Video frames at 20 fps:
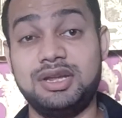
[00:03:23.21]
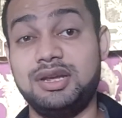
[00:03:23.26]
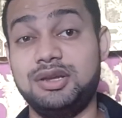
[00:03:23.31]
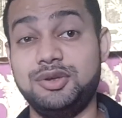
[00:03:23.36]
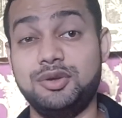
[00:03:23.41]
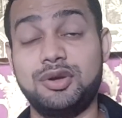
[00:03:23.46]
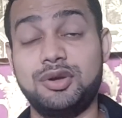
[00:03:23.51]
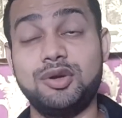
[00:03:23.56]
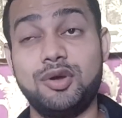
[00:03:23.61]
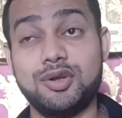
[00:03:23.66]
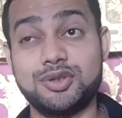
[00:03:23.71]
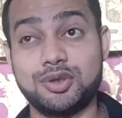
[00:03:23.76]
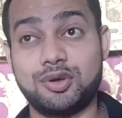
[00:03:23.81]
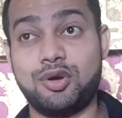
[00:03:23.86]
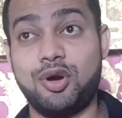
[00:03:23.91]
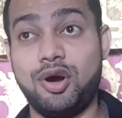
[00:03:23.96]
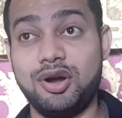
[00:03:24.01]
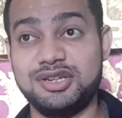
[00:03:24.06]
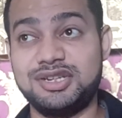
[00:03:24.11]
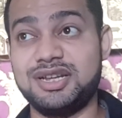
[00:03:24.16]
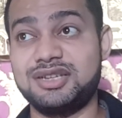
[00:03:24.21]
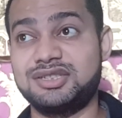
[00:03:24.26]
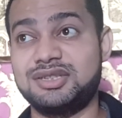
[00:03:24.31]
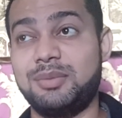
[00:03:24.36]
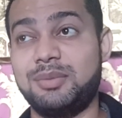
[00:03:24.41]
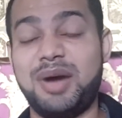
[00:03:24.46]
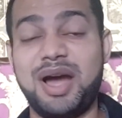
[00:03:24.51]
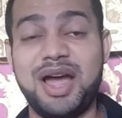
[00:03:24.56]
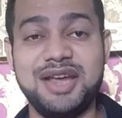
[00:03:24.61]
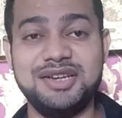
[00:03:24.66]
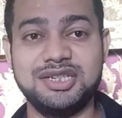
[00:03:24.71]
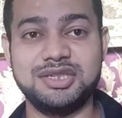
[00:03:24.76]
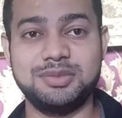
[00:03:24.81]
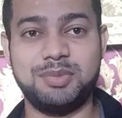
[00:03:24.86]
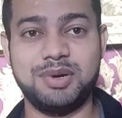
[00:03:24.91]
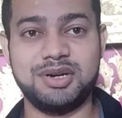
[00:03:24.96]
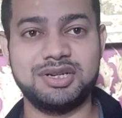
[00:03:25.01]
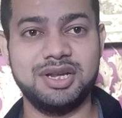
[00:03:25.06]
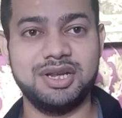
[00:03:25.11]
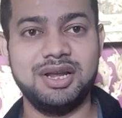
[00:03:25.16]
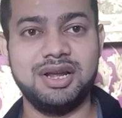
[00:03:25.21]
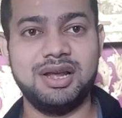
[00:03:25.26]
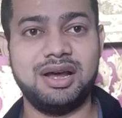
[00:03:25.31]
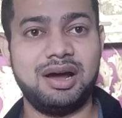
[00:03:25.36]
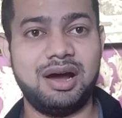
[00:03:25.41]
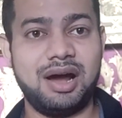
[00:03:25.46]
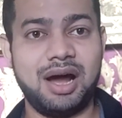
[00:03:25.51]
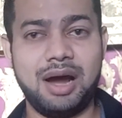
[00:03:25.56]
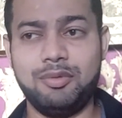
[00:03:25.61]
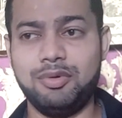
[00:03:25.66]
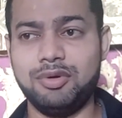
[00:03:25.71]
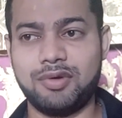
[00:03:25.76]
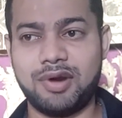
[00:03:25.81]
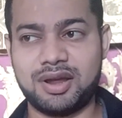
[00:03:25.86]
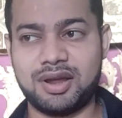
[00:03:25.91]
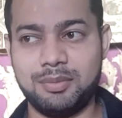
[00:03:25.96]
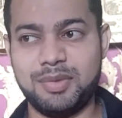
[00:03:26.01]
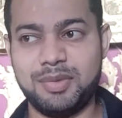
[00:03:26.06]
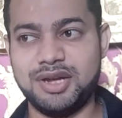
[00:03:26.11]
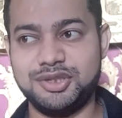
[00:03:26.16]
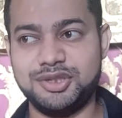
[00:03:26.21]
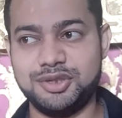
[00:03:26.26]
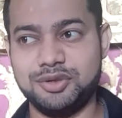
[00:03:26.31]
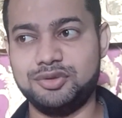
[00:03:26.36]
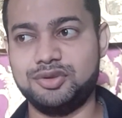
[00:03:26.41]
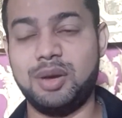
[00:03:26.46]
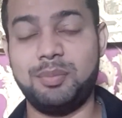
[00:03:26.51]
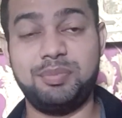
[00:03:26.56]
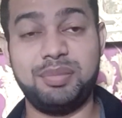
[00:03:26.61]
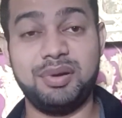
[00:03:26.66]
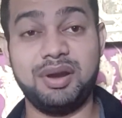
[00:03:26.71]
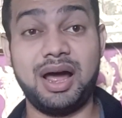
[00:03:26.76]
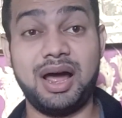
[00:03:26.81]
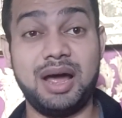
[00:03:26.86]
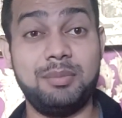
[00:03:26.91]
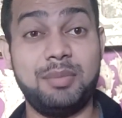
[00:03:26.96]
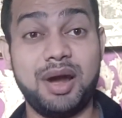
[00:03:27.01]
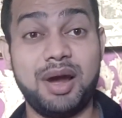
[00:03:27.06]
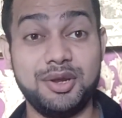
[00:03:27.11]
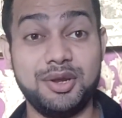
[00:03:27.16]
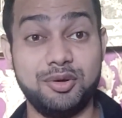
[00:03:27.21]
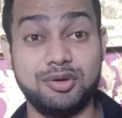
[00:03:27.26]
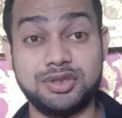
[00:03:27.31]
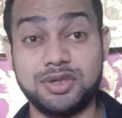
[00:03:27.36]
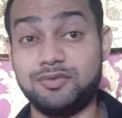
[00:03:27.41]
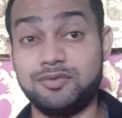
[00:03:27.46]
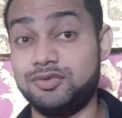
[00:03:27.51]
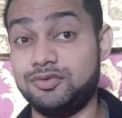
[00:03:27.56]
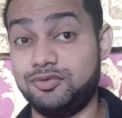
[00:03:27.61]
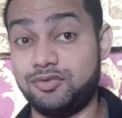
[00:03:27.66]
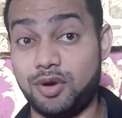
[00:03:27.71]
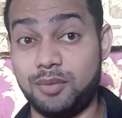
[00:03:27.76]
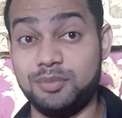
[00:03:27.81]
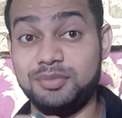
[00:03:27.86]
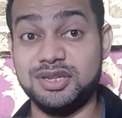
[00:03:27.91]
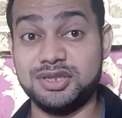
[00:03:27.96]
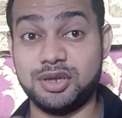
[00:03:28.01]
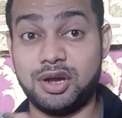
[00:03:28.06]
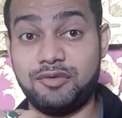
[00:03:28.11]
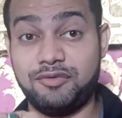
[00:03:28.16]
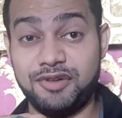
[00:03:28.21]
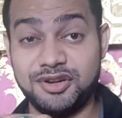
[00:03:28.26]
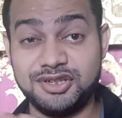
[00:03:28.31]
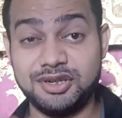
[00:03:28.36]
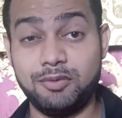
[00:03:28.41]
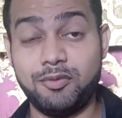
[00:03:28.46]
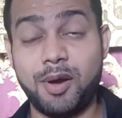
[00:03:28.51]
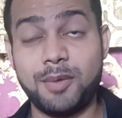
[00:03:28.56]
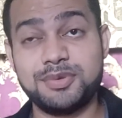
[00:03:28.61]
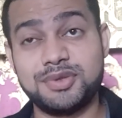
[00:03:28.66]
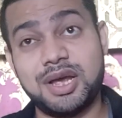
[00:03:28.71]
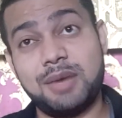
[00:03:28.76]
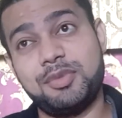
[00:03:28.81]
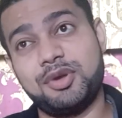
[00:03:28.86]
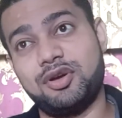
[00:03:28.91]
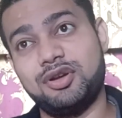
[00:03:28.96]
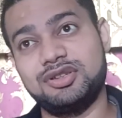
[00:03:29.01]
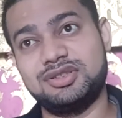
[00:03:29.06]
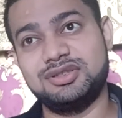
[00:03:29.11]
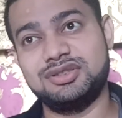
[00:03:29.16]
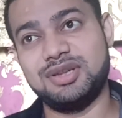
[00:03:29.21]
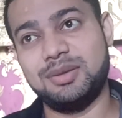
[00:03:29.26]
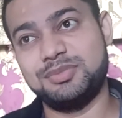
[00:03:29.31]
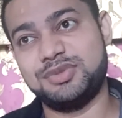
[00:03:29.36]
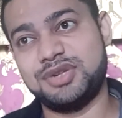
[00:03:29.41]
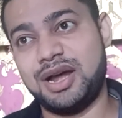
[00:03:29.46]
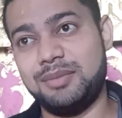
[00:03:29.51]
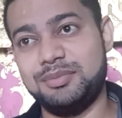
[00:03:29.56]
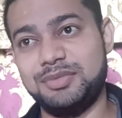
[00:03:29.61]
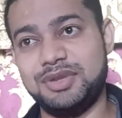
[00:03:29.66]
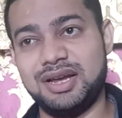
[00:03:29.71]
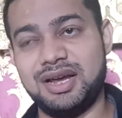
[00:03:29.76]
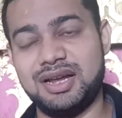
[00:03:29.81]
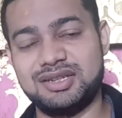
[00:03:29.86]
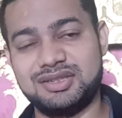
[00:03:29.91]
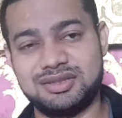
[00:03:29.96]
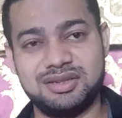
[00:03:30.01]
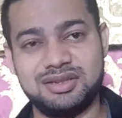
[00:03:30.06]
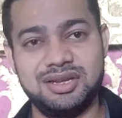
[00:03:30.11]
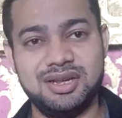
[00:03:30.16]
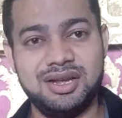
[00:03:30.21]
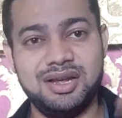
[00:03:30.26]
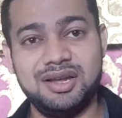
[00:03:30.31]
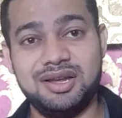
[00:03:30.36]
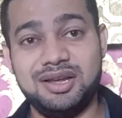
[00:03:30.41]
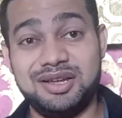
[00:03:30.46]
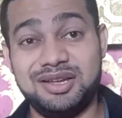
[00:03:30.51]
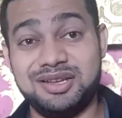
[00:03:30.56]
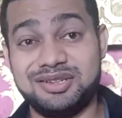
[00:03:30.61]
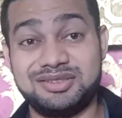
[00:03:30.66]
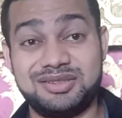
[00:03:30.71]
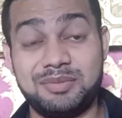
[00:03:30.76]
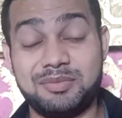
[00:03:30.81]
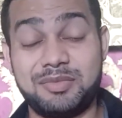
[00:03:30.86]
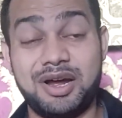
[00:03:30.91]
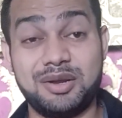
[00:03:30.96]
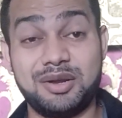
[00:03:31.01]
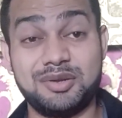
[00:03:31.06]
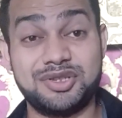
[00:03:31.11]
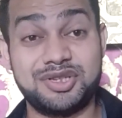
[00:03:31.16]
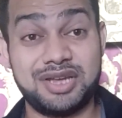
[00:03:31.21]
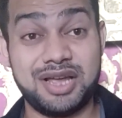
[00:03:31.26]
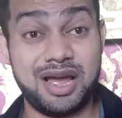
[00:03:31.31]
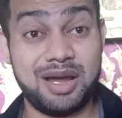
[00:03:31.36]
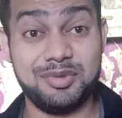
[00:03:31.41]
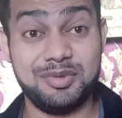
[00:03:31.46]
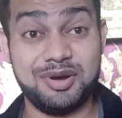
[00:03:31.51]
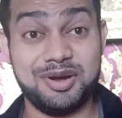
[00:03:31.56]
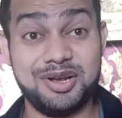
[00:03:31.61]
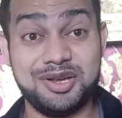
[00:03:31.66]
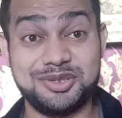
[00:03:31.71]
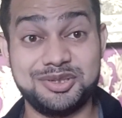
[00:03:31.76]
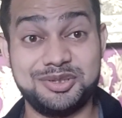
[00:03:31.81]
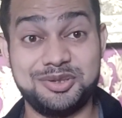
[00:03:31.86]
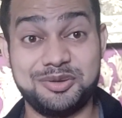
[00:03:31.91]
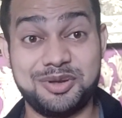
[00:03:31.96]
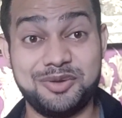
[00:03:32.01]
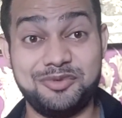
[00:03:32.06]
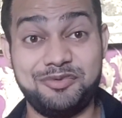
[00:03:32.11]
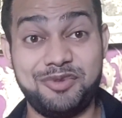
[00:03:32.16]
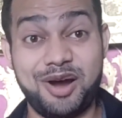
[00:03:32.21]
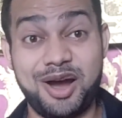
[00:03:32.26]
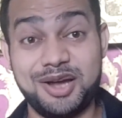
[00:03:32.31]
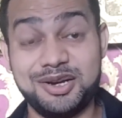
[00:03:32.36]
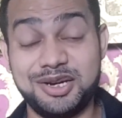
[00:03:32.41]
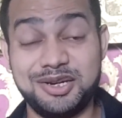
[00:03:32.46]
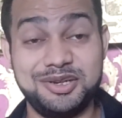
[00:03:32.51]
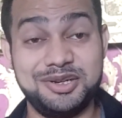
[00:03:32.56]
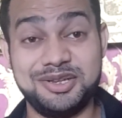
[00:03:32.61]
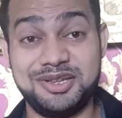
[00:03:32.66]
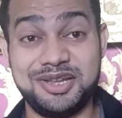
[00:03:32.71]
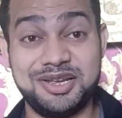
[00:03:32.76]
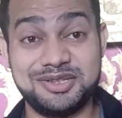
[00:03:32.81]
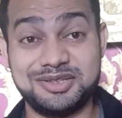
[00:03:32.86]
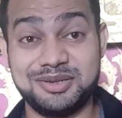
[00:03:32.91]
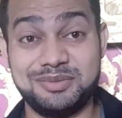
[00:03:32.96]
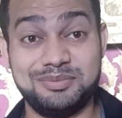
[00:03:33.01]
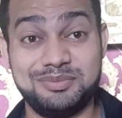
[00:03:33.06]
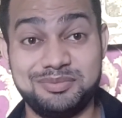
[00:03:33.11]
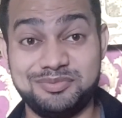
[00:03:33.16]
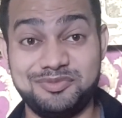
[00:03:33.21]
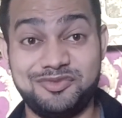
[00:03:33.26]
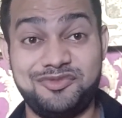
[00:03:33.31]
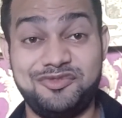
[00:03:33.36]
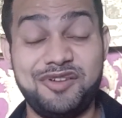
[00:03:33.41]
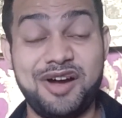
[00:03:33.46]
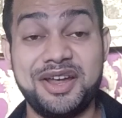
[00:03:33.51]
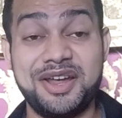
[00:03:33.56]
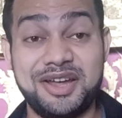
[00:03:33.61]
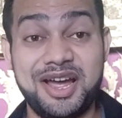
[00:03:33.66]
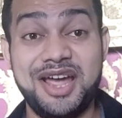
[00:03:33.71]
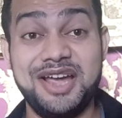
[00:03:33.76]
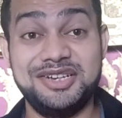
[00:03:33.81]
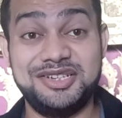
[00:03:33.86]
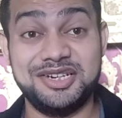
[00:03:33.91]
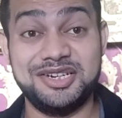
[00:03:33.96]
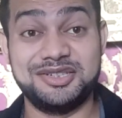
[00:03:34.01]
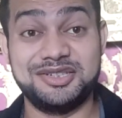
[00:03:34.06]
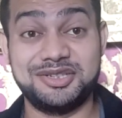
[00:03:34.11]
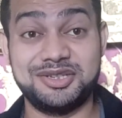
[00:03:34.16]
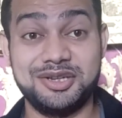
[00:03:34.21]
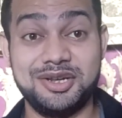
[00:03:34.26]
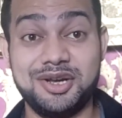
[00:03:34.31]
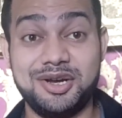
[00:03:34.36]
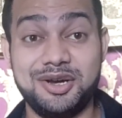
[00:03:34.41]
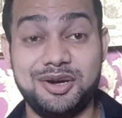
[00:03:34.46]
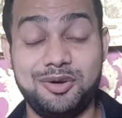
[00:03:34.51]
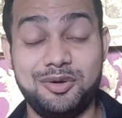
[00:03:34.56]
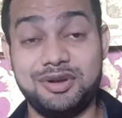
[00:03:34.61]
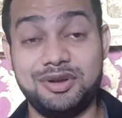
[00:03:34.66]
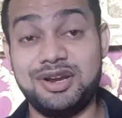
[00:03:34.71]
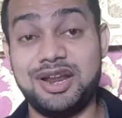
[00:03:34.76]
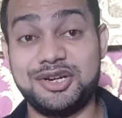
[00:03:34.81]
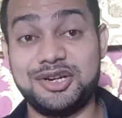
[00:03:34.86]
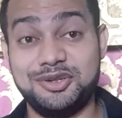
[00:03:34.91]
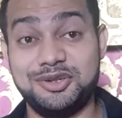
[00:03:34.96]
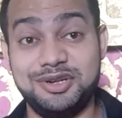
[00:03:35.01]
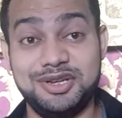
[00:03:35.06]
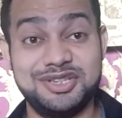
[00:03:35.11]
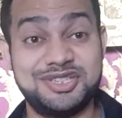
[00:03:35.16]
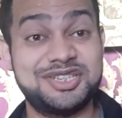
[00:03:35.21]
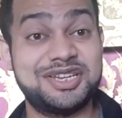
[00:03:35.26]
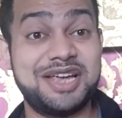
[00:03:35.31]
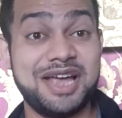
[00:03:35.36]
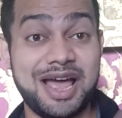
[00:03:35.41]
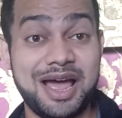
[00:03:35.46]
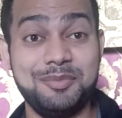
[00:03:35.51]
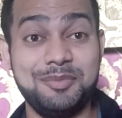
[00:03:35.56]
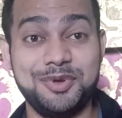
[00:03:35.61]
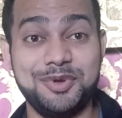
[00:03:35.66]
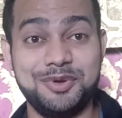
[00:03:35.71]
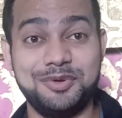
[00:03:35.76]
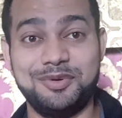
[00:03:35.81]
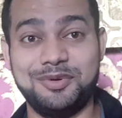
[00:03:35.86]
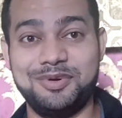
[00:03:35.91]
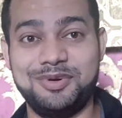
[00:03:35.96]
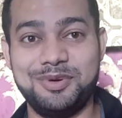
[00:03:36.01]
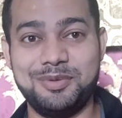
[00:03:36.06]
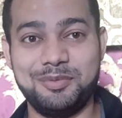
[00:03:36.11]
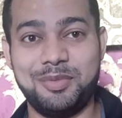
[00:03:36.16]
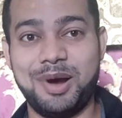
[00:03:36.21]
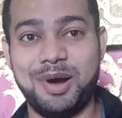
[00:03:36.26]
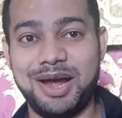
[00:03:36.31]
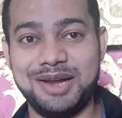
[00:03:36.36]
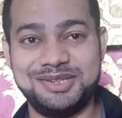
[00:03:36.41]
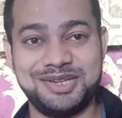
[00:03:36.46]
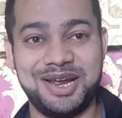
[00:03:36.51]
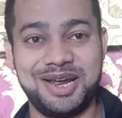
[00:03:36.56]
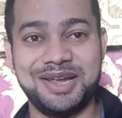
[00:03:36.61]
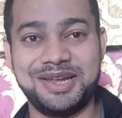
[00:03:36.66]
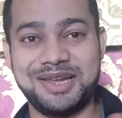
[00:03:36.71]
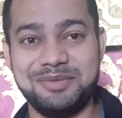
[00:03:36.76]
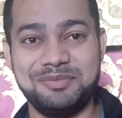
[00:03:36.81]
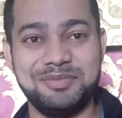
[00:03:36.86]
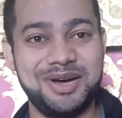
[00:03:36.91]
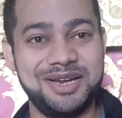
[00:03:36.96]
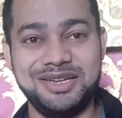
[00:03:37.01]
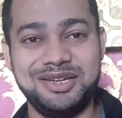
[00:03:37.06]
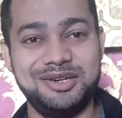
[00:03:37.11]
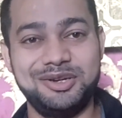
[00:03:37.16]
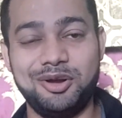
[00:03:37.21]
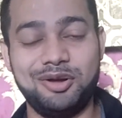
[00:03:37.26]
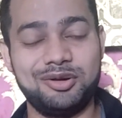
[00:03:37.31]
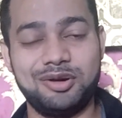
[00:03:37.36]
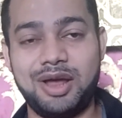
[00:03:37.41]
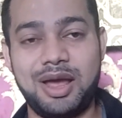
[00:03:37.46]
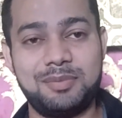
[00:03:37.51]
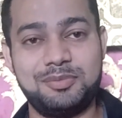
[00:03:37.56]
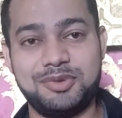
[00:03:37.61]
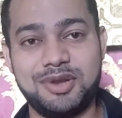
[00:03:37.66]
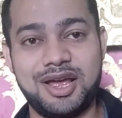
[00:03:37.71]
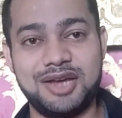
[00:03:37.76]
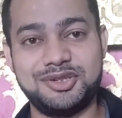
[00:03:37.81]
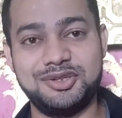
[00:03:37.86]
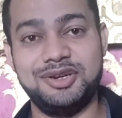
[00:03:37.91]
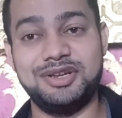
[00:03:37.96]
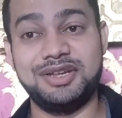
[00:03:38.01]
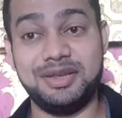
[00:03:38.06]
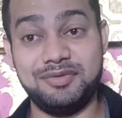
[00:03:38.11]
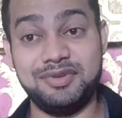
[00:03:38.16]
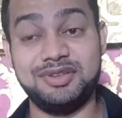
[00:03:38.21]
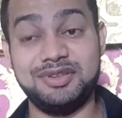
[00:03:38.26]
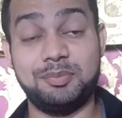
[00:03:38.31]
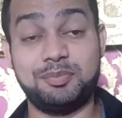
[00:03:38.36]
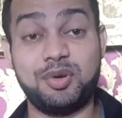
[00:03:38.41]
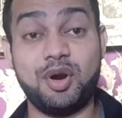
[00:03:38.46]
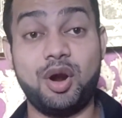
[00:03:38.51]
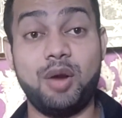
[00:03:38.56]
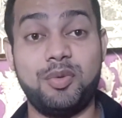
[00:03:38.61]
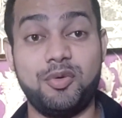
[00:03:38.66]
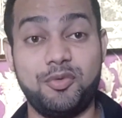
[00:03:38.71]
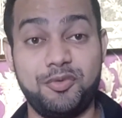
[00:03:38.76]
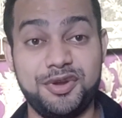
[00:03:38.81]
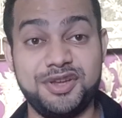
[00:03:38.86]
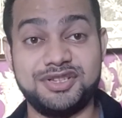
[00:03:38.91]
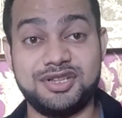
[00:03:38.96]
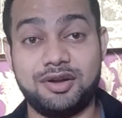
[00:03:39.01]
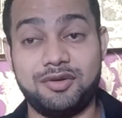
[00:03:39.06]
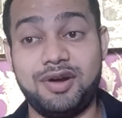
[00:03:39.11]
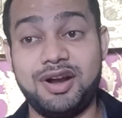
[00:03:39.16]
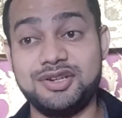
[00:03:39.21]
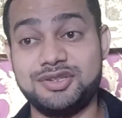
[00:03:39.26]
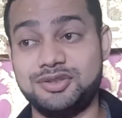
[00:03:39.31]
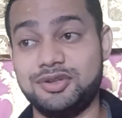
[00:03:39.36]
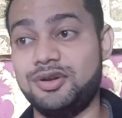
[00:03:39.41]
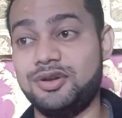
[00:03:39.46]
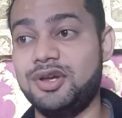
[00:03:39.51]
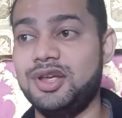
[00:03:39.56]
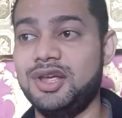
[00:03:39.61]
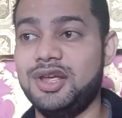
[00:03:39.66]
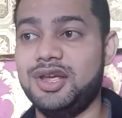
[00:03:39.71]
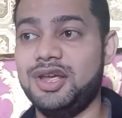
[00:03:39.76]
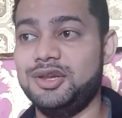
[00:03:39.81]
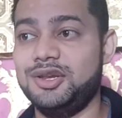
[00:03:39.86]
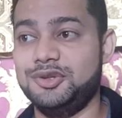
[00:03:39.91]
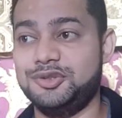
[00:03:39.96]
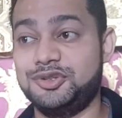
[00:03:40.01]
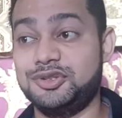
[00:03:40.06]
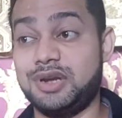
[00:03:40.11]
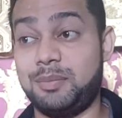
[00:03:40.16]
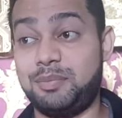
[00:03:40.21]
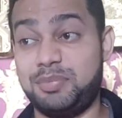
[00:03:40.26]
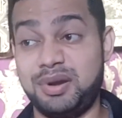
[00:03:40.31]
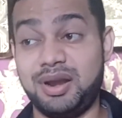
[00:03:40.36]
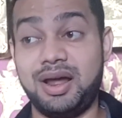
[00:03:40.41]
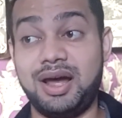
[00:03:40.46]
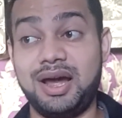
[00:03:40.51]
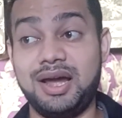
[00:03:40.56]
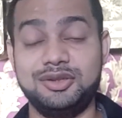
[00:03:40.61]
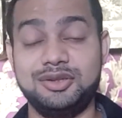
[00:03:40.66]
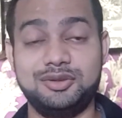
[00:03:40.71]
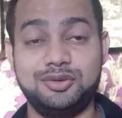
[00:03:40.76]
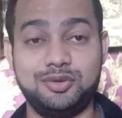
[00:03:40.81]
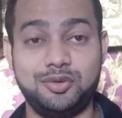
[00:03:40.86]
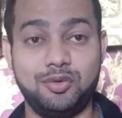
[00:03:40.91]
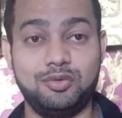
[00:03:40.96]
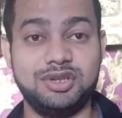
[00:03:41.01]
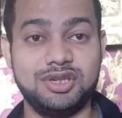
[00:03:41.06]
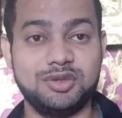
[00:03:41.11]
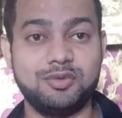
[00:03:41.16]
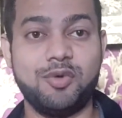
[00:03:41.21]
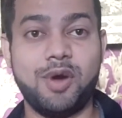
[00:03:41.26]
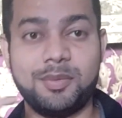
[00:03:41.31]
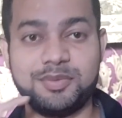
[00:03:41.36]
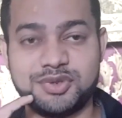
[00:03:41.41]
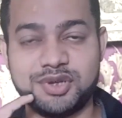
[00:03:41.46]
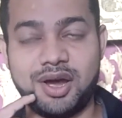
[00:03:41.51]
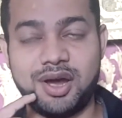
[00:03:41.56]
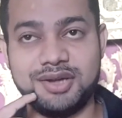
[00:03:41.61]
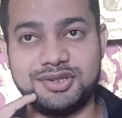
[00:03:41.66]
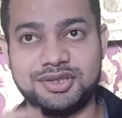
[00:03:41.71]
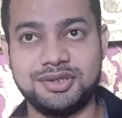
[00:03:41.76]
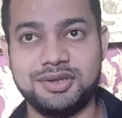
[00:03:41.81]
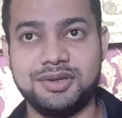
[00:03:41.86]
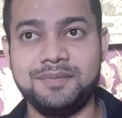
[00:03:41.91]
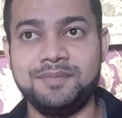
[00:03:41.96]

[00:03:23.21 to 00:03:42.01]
You can also contact some agents, but I will recommend you to apply by yourself from this official website, because sometimes there are some kind of scammers you can find, and there's some fake agents who can actually scam you by taking money and not actually giving the proper visa, right? So you should apply through this website.